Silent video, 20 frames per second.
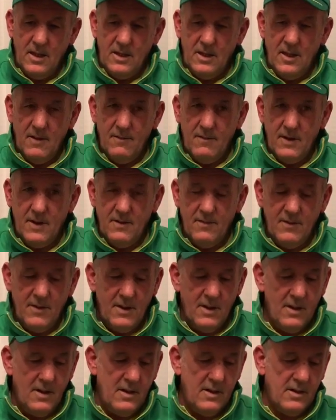Never ever
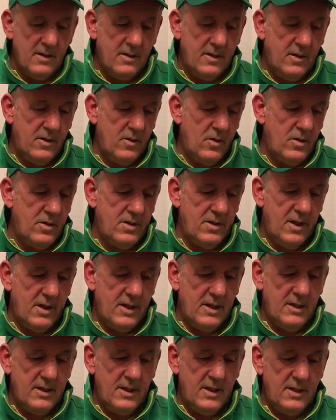cross
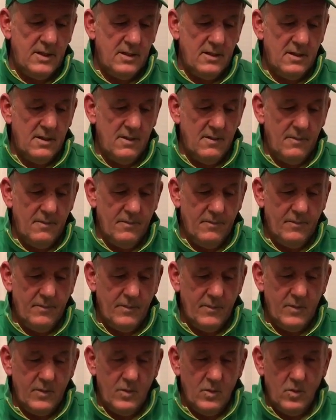syringes.
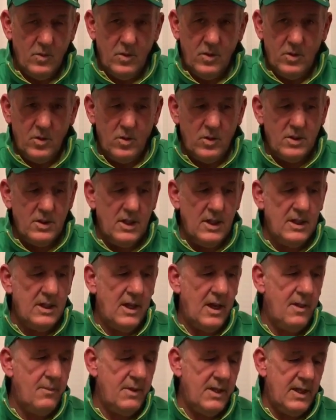Don't cross
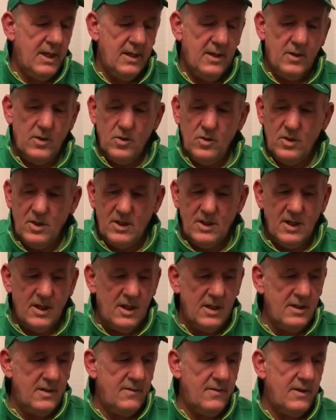contaminate. Use a
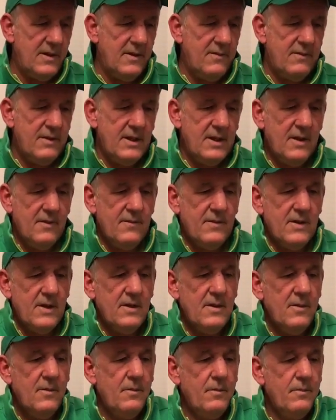syringe for every different
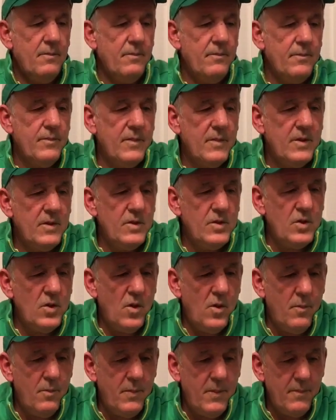
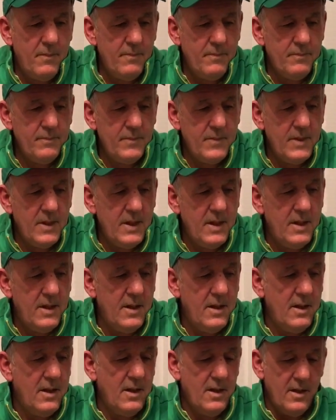job.
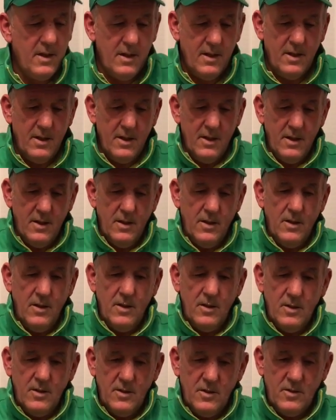
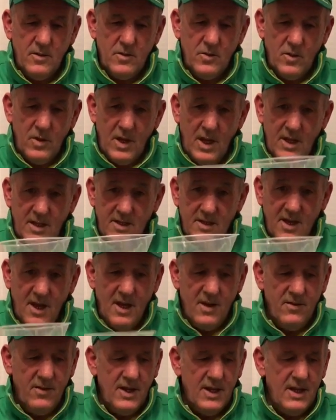So that's
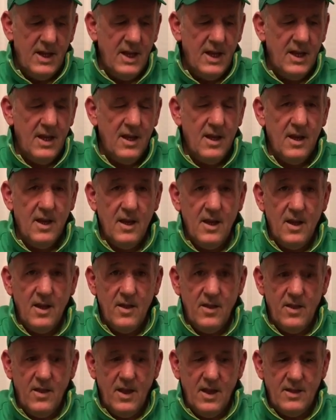that ready.
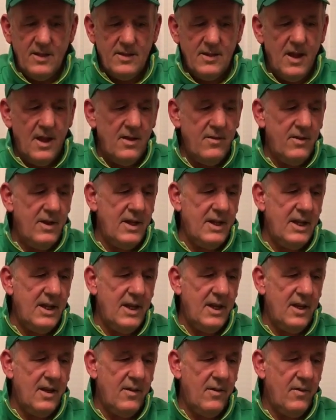That's that
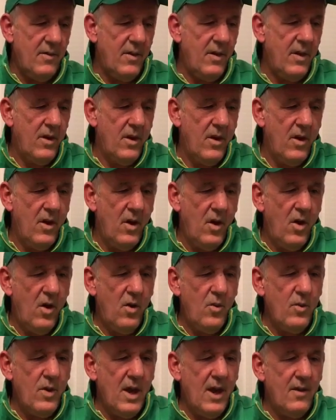ready.
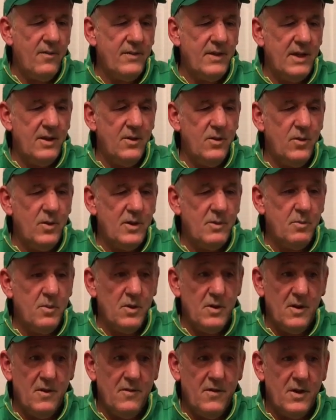All we have to do is
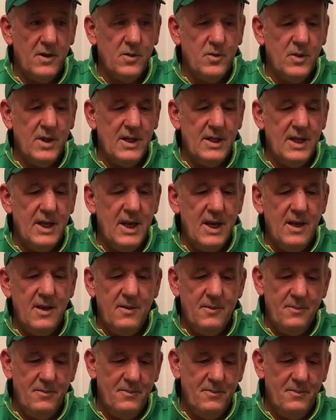put the funnel in there